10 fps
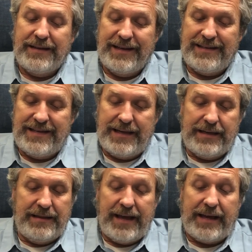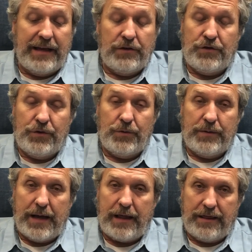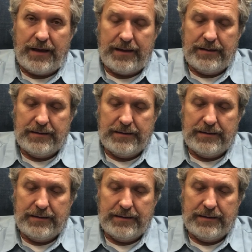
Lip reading: indeed, they can do nothing.